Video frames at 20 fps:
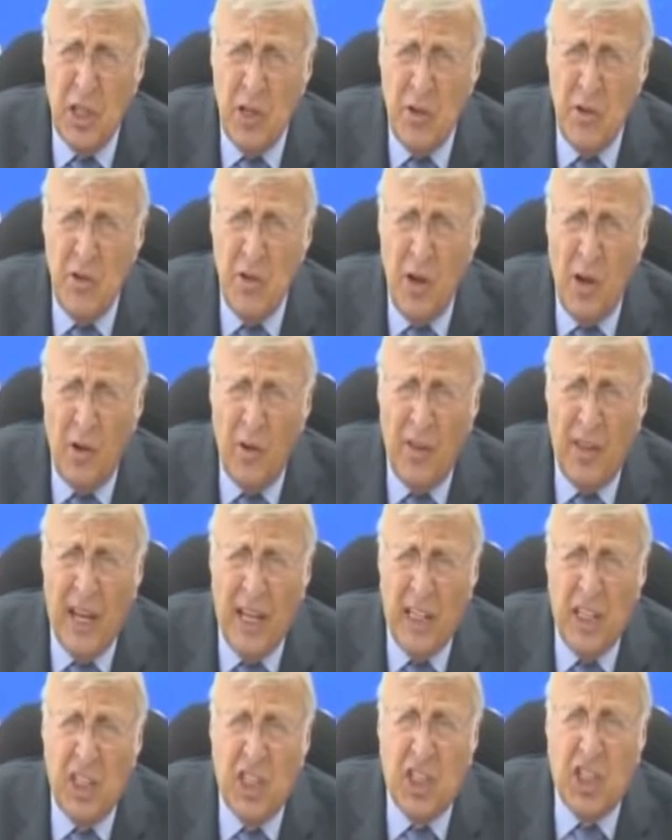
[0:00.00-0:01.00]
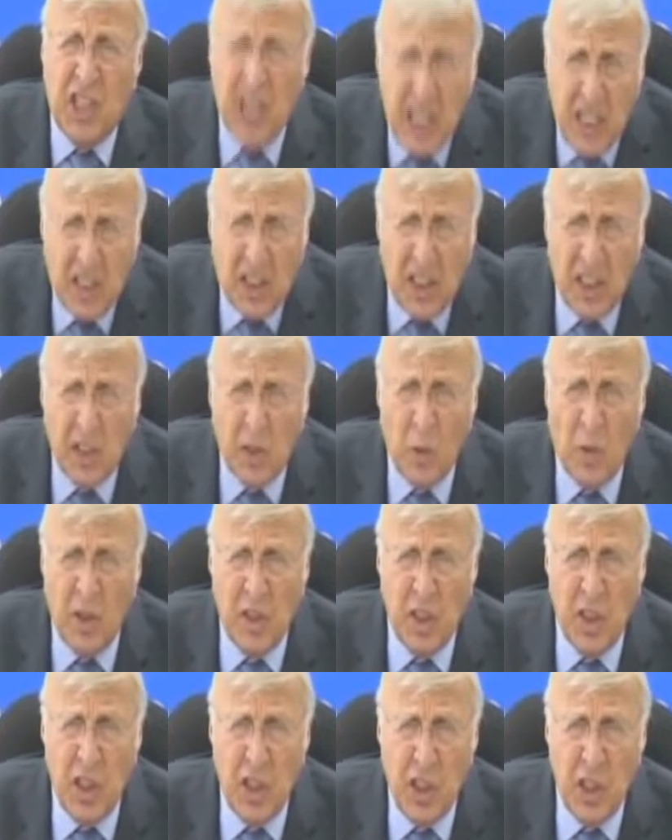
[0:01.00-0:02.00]
Do you know that Jesus
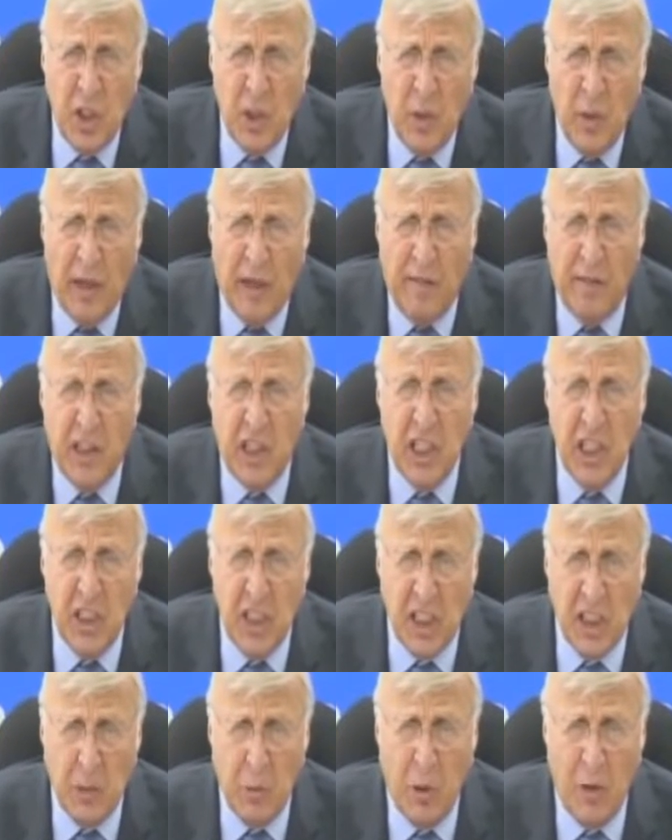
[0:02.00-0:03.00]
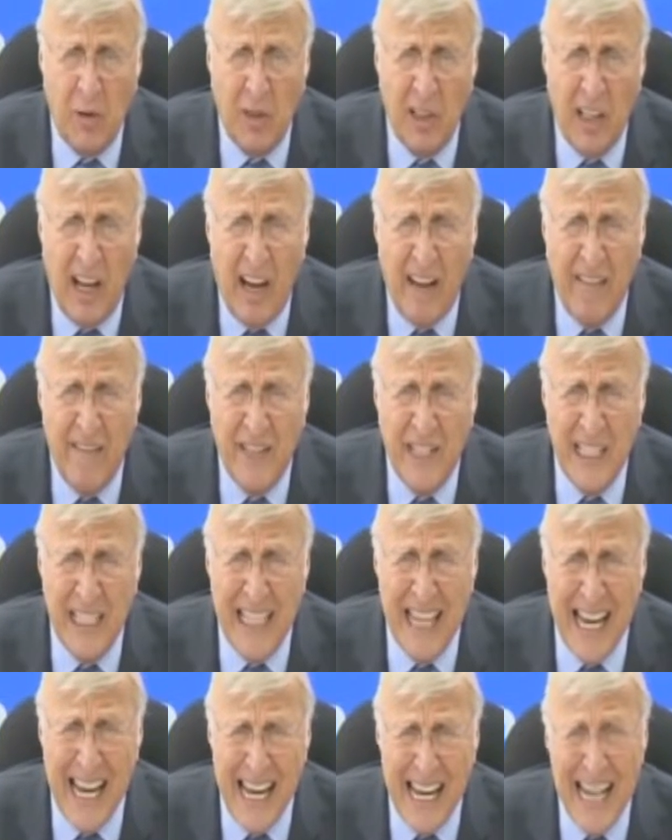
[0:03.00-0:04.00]
was a Jew, and if Jesus were alive
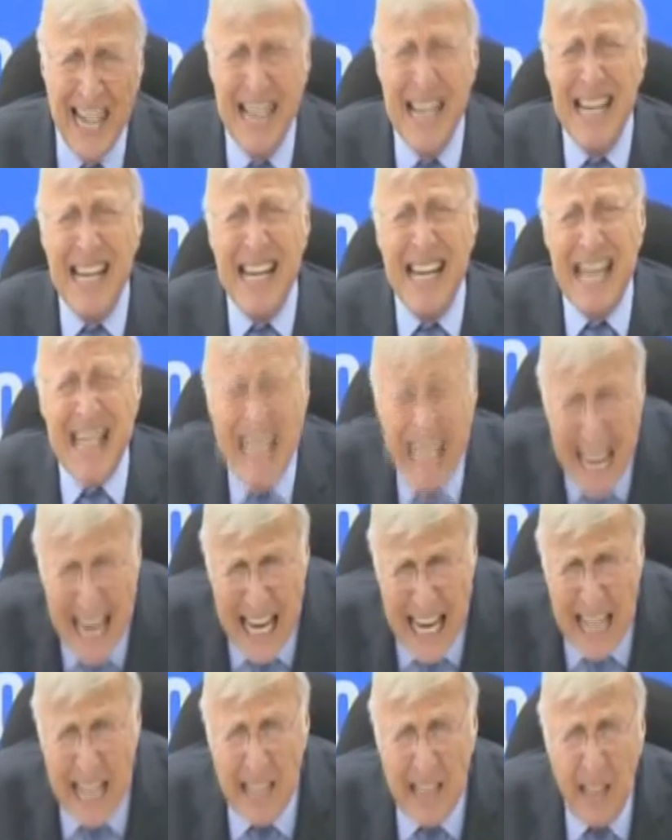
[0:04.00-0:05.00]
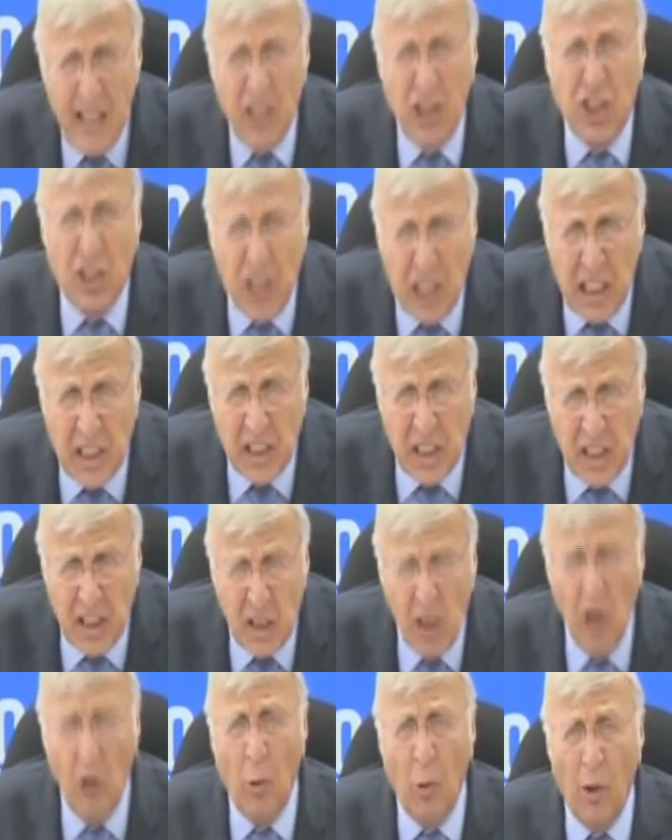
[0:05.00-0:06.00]
today,
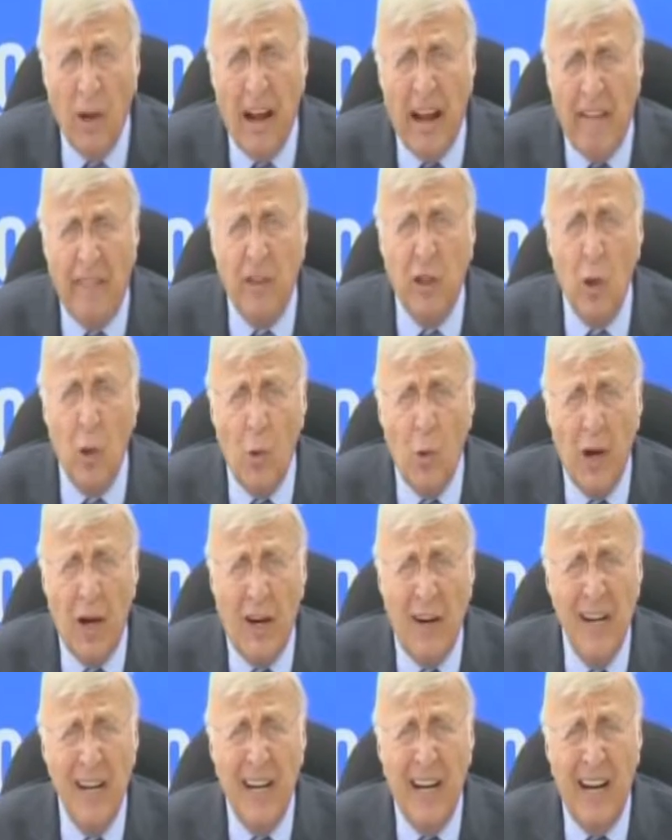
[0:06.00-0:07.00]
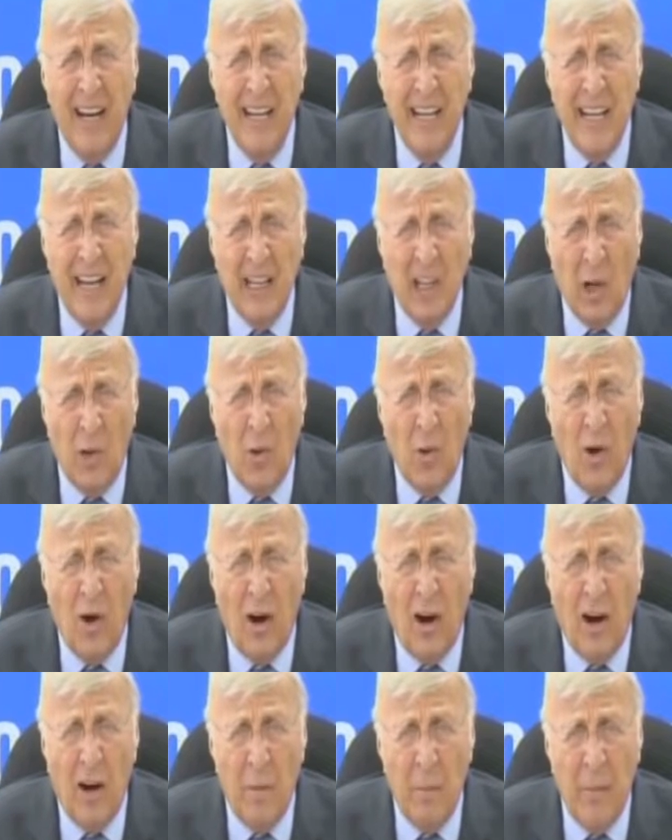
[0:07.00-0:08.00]
Jesus, would have to wear a yellow
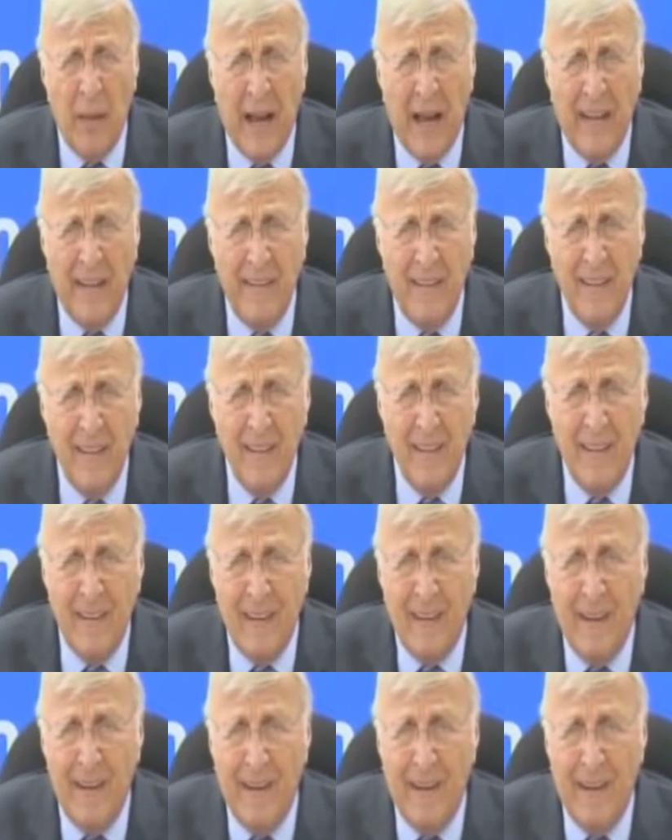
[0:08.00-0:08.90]
armband?